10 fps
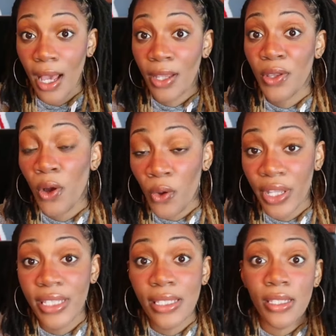I know
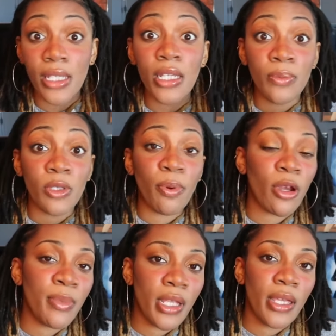it seems
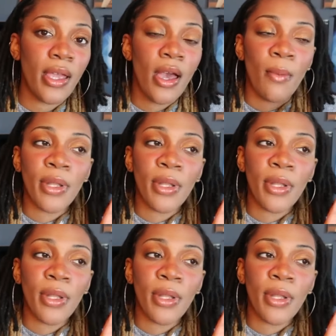permanent,